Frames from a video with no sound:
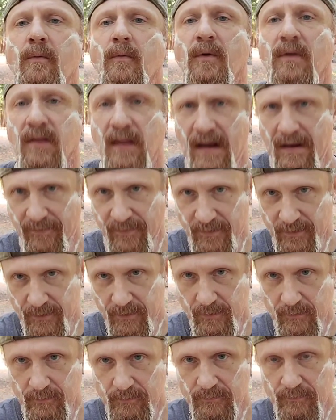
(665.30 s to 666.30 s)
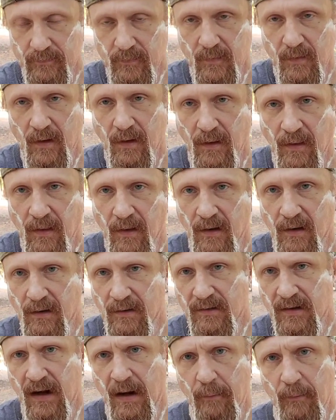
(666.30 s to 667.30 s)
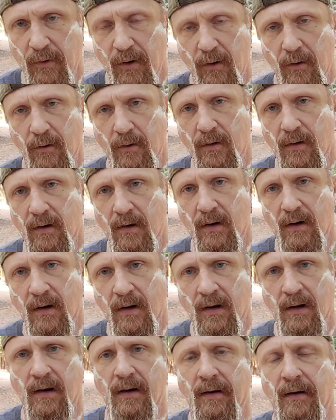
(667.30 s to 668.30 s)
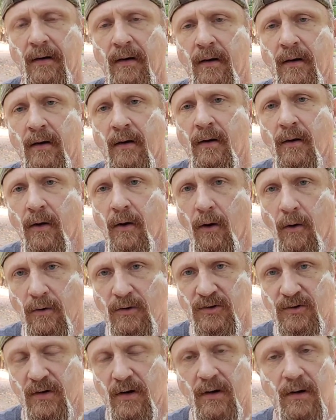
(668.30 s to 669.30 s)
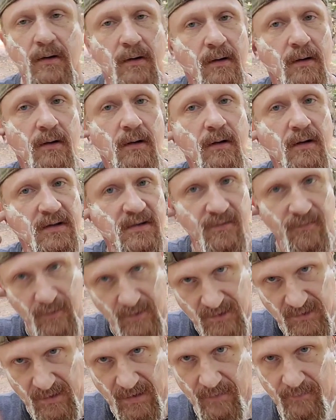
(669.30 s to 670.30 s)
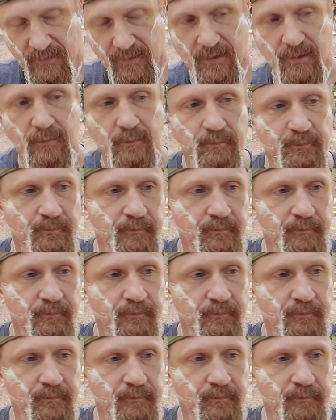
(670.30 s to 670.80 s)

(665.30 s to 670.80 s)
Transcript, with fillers: with lavender. And the top note in Otra is French lavender.